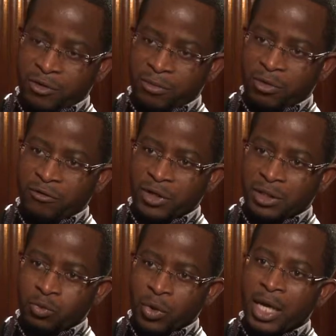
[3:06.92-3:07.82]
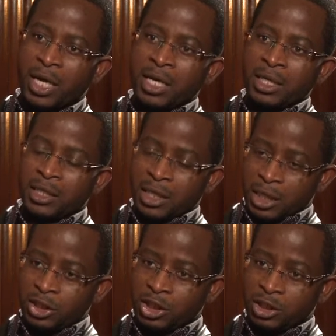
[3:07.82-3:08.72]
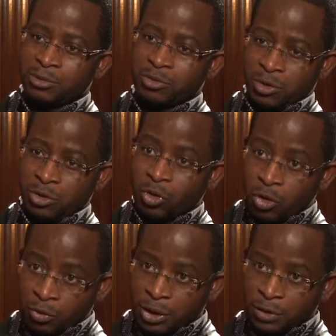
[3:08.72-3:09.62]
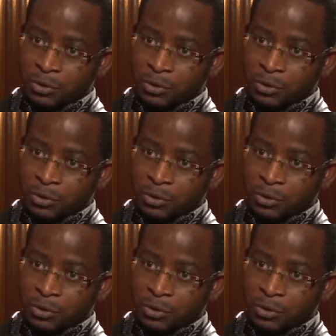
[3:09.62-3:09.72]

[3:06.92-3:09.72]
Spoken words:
the Prophet where the relationships were not always